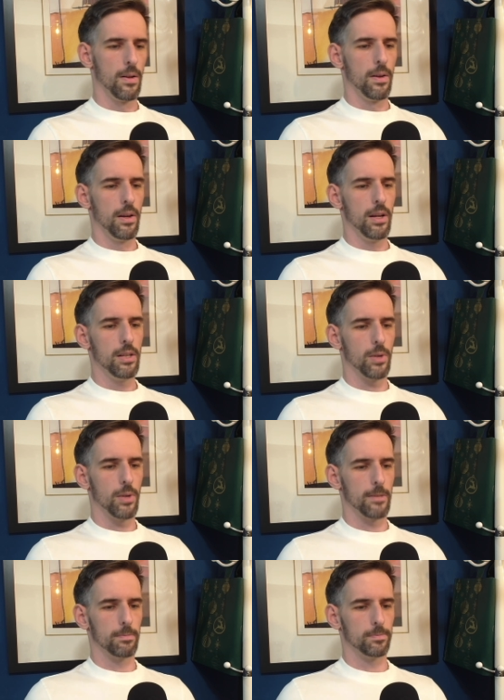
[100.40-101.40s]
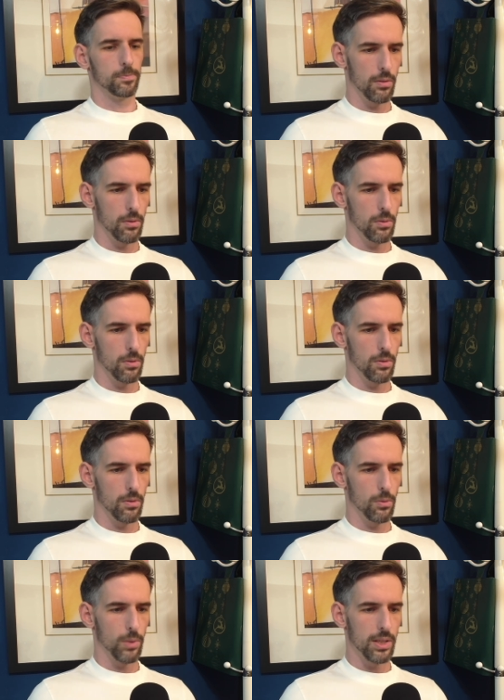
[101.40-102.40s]
Anyway,
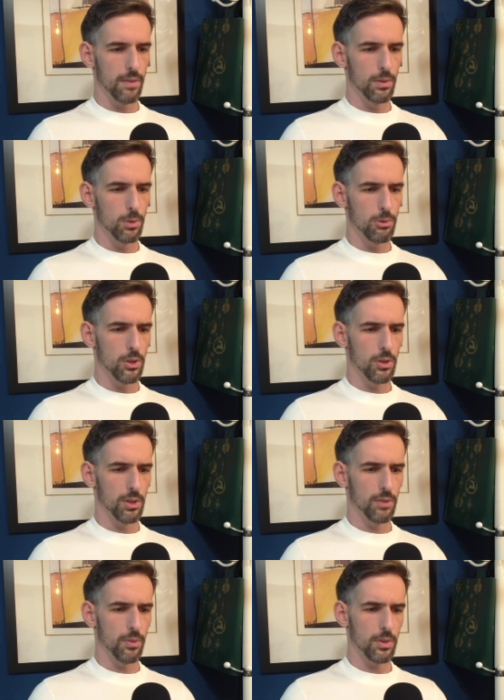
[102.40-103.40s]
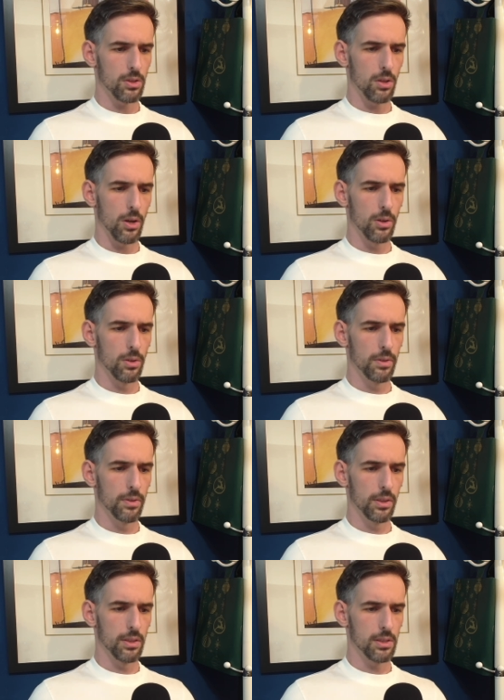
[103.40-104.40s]
when David was returning from the slaughter of the
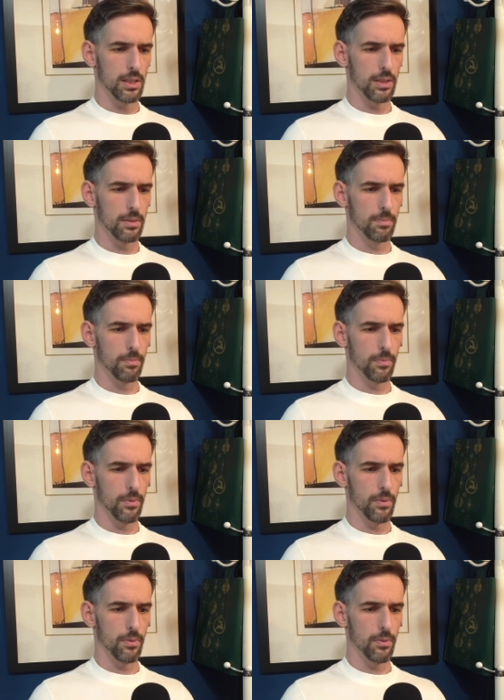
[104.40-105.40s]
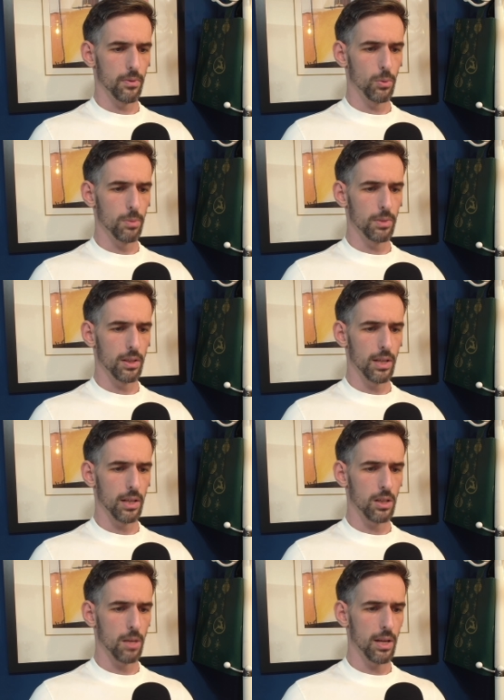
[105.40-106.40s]
Philistine, the women
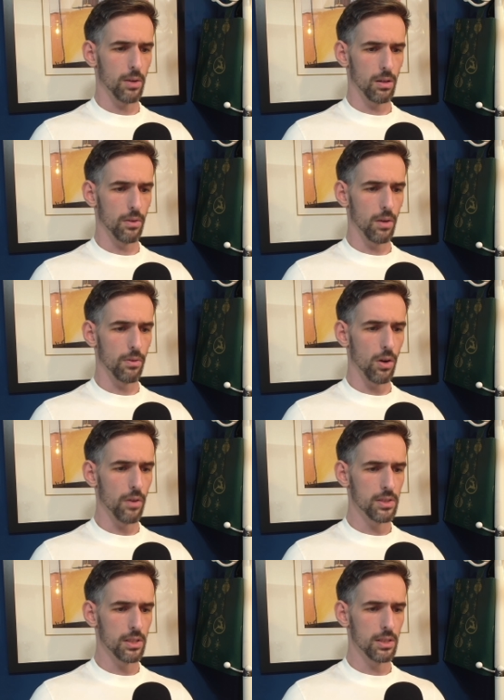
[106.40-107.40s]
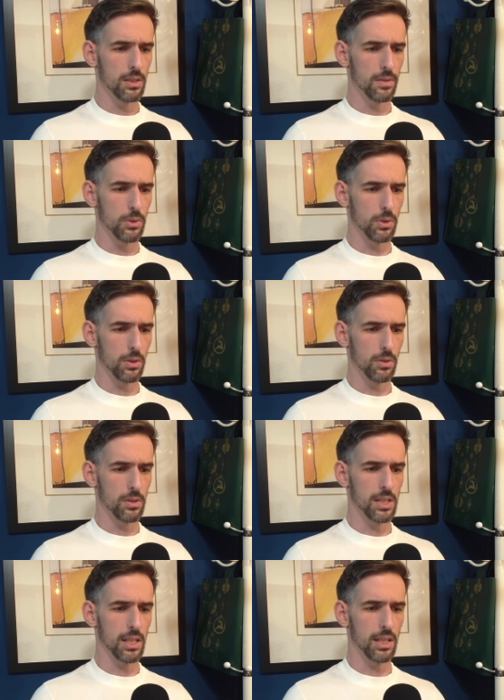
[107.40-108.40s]
had come out of all the cities of Israel,
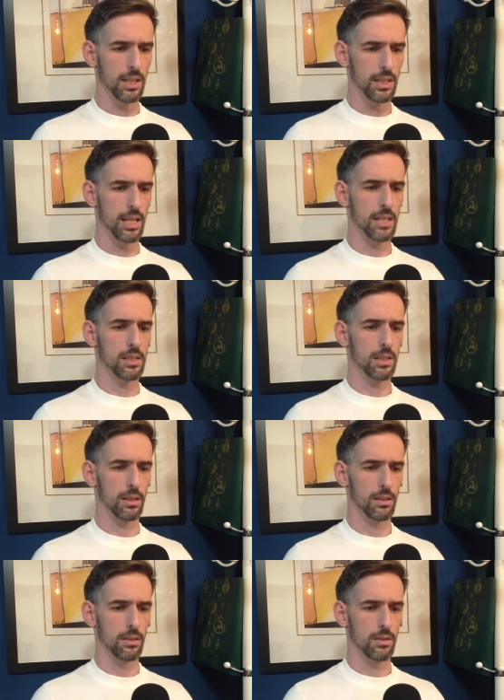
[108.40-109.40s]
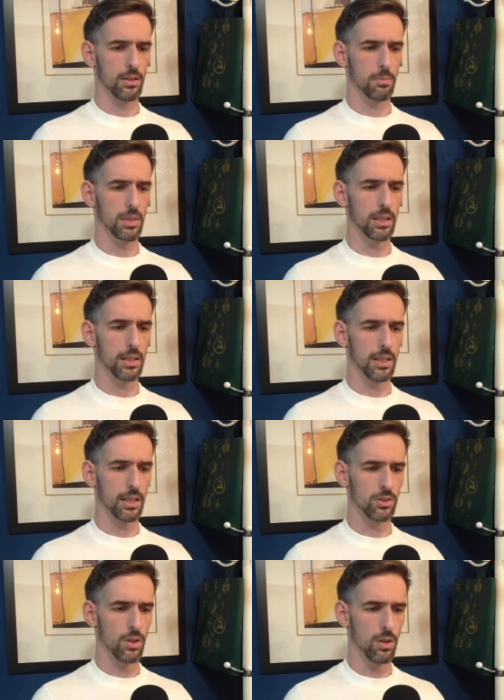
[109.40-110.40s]
singing and dancing, to meet
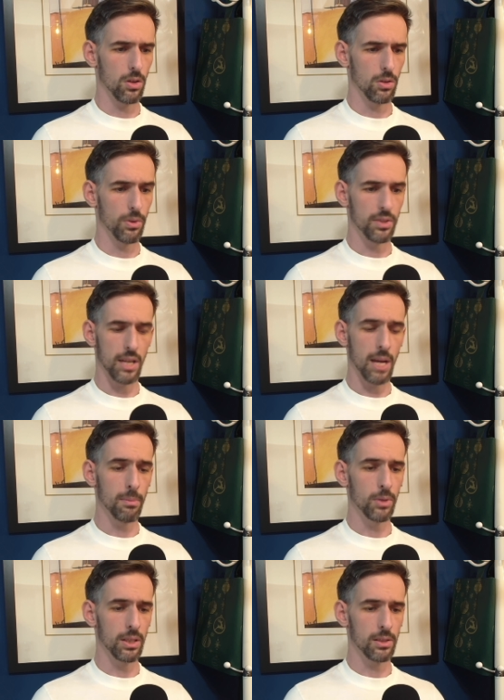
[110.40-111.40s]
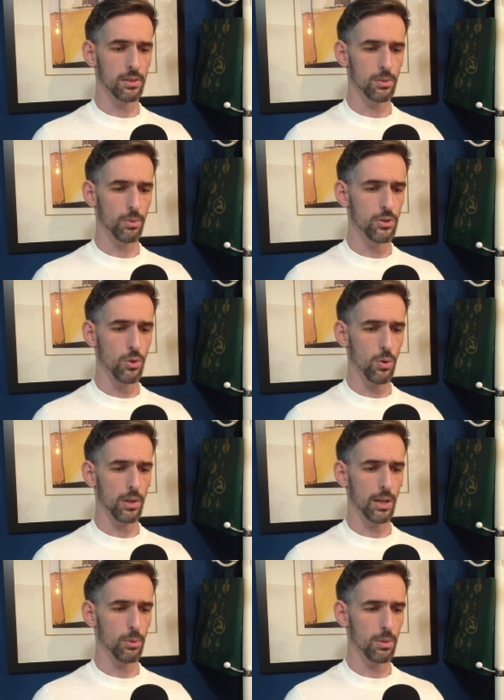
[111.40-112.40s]
King Saul, with tambourines, with
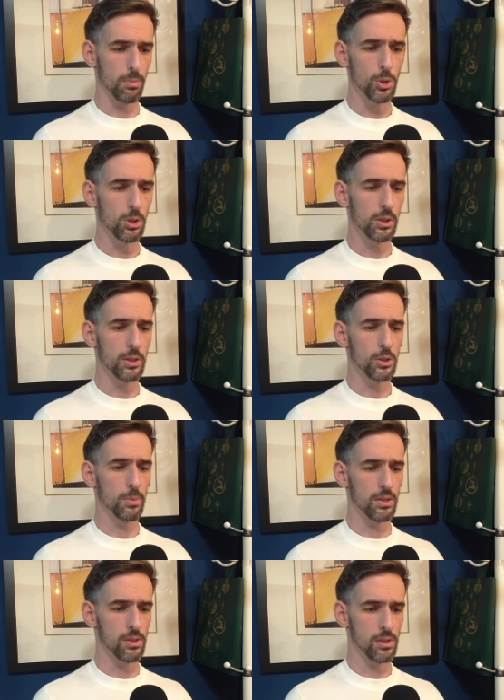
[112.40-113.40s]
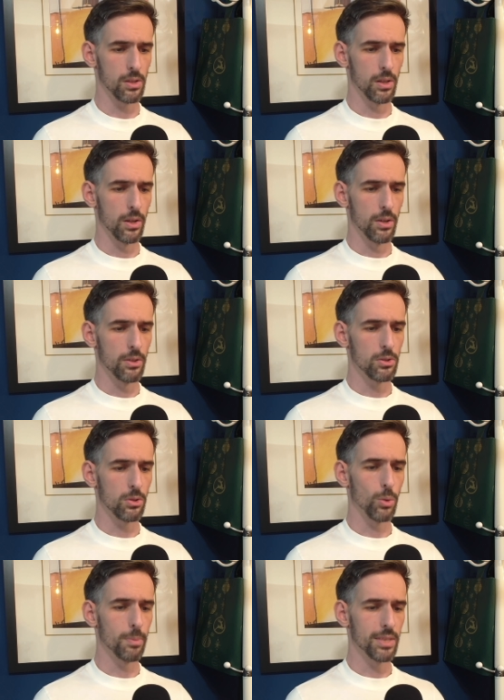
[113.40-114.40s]
joy, and with musical instruments. So
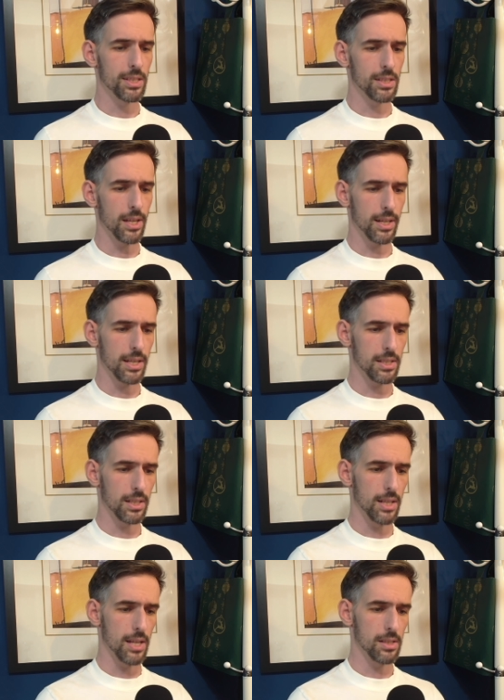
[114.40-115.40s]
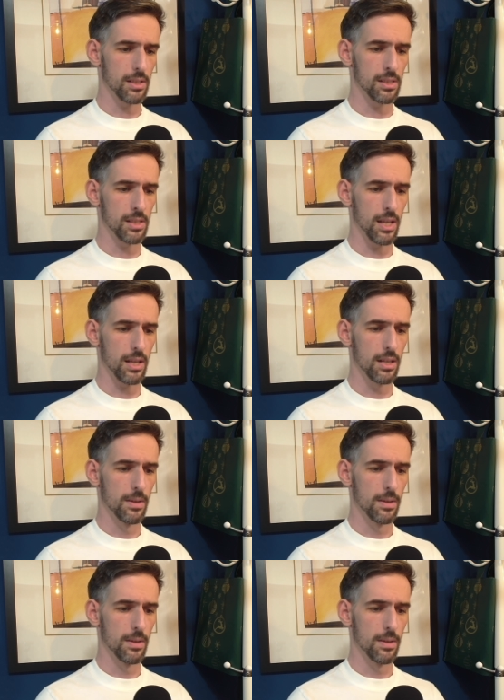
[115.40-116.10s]
the women sang as they danced, and said,